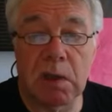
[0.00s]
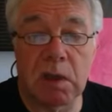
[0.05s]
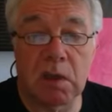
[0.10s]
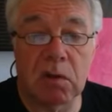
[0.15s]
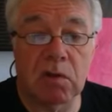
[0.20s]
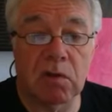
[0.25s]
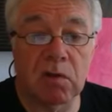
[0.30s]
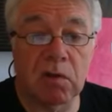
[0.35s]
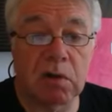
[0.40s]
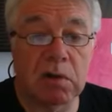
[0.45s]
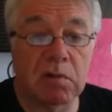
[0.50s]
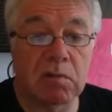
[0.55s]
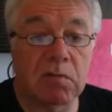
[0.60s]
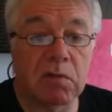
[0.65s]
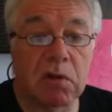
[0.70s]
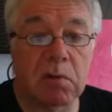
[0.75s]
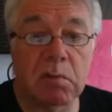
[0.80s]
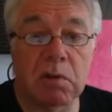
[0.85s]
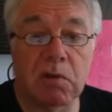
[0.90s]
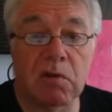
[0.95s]
because I
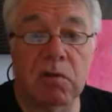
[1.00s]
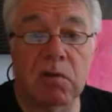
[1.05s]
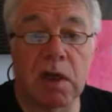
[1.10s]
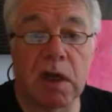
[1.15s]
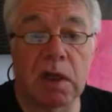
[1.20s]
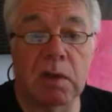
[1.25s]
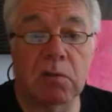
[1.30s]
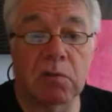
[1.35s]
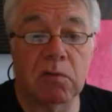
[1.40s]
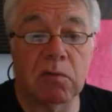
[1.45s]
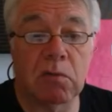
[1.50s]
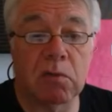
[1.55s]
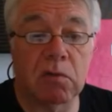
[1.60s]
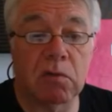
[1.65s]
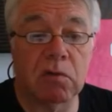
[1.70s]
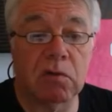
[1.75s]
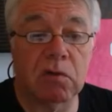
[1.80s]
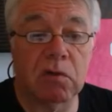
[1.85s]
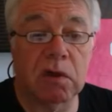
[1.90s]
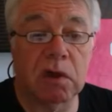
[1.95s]
very much doubt
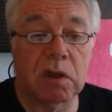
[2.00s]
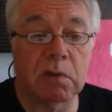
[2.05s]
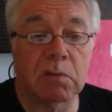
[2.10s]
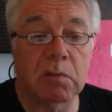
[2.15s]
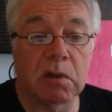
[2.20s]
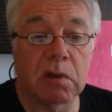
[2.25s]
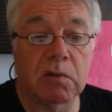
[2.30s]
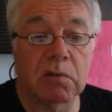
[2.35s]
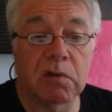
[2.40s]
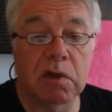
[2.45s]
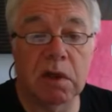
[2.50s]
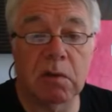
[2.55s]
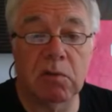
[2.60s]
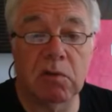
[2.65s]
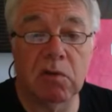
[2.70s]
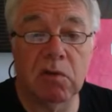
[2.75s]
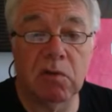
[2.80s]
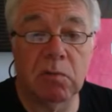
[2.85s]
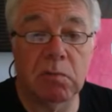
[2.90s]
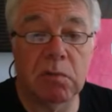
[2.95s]
we'll see them over here,
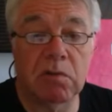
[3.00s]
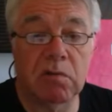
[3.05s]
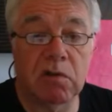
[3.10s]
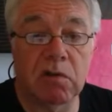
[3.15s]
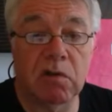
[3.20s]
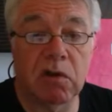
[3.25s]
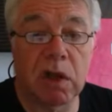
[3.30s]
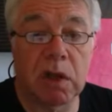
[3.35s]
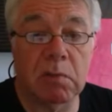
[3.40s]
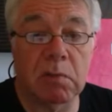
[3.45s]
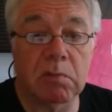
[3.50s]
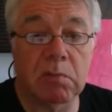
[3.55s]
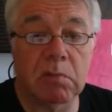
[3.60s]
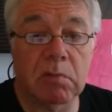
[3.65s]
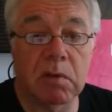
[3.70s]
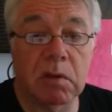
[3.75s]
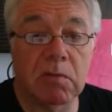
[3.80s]
which is a bit of a shame.